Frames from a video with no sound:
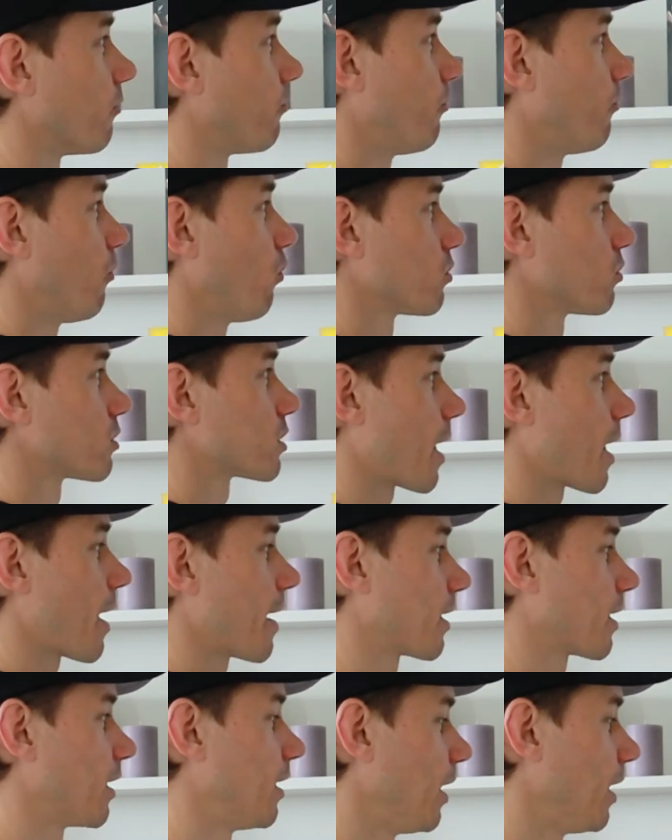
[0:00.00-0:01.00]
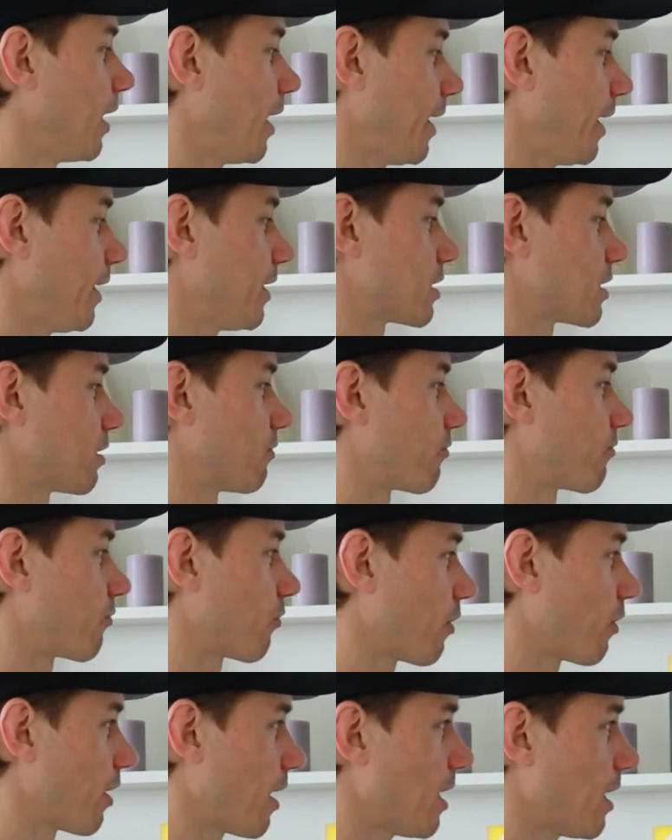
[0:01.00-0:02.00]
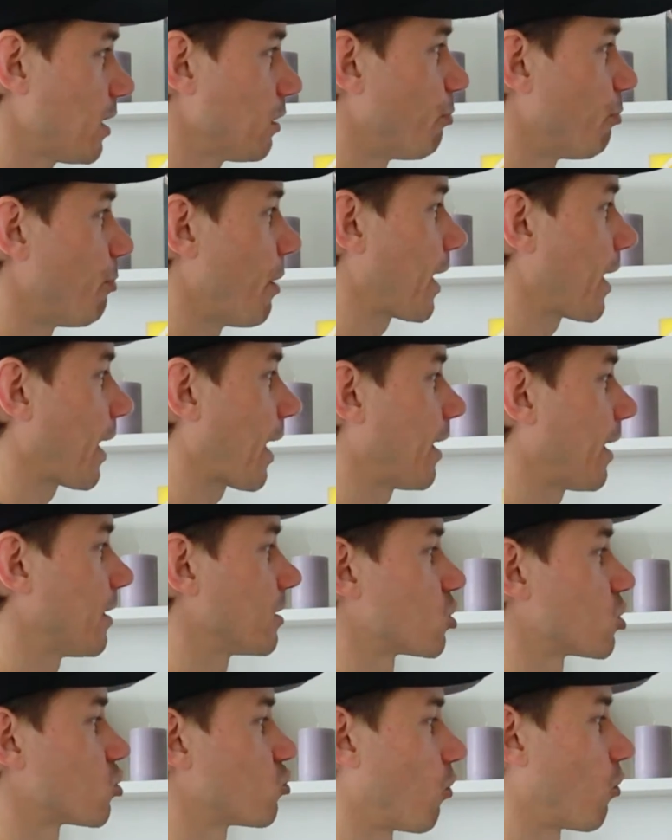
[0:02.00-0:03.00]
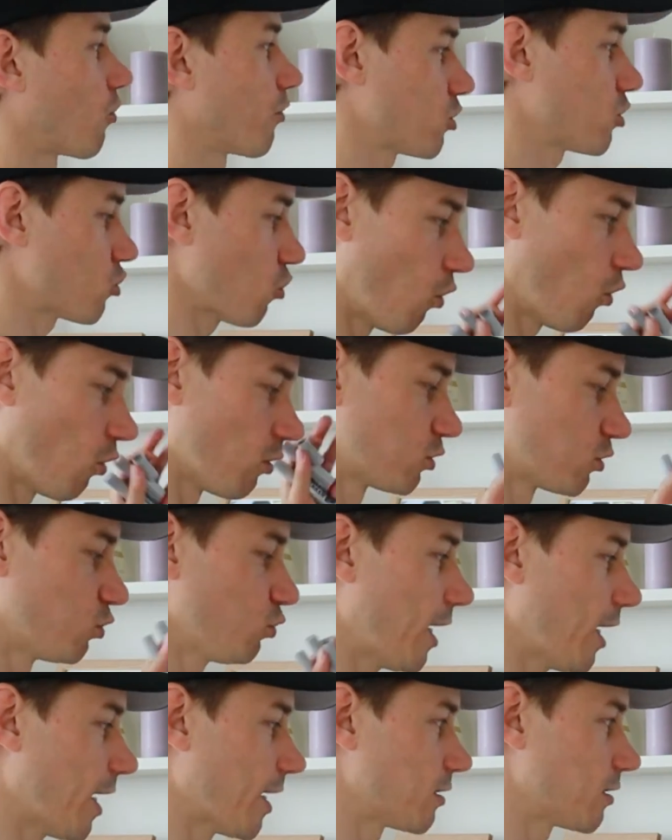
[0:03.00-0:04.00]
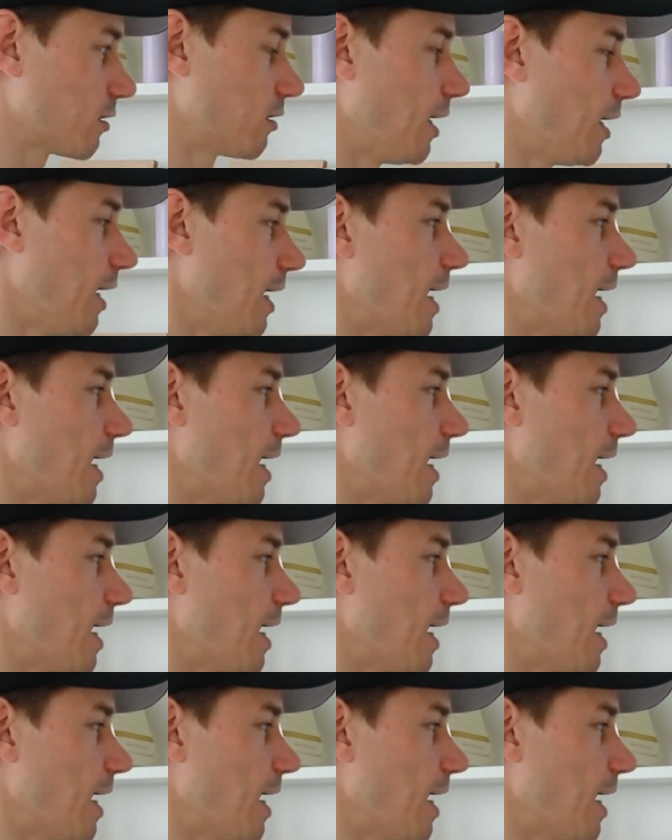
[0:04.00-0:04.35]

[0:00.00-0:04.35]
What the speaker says: full stack is front end, back end, storage all together,